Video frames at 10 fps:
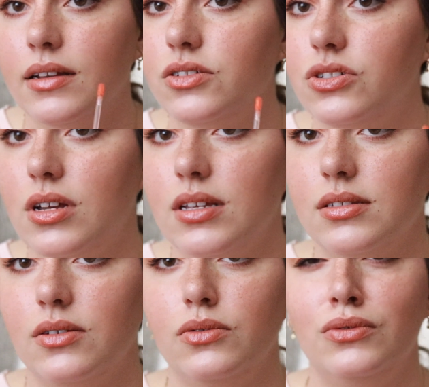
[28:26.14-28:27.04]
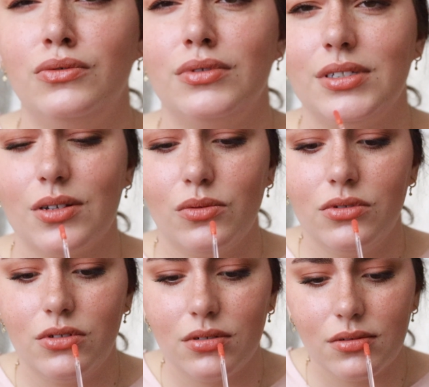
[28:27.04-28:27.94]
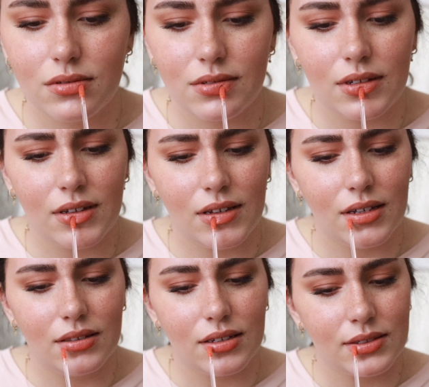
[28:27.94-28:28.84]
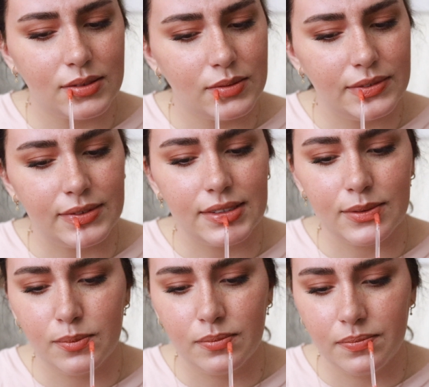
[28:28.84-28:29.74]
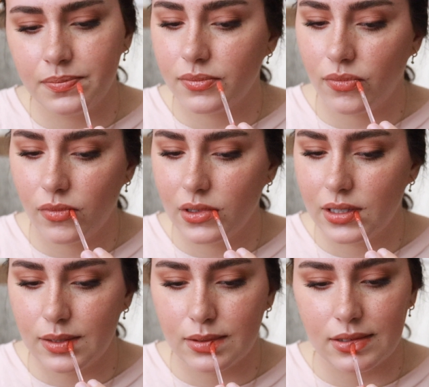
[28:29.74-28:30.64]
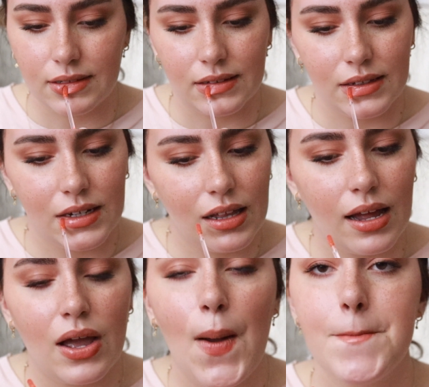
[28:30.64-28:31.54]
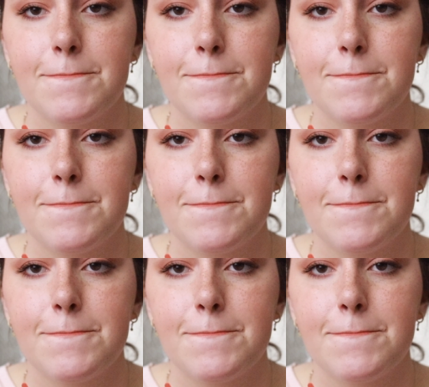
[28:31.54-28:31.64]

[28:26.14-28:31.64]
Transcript: Just, ooh, it's so juicy, and that's what we want our lips to look like.